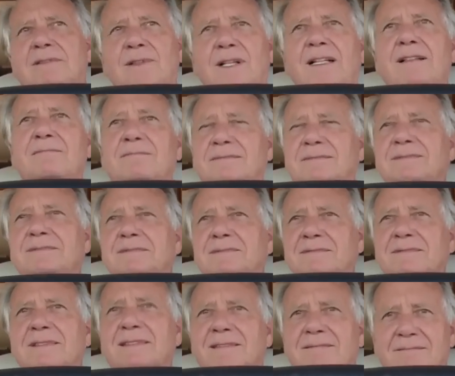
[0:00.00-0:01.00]
Well,
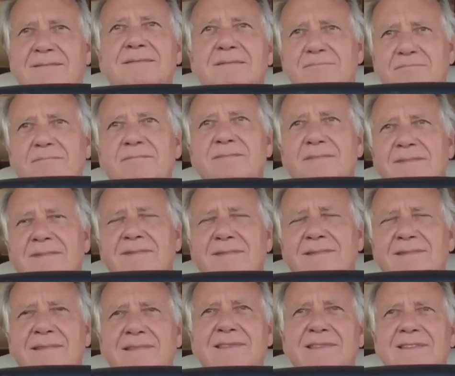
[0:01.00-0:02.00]
but
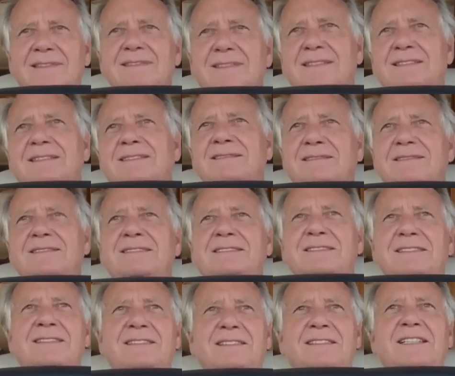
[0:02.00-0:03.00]
got a
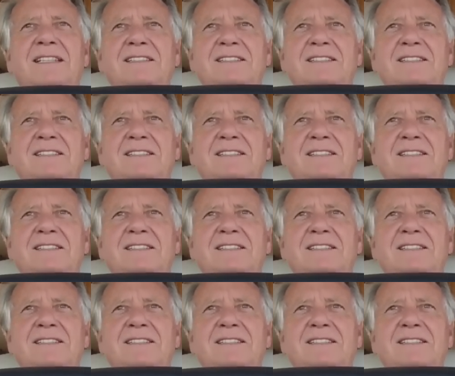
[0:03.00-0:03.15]
name. Now.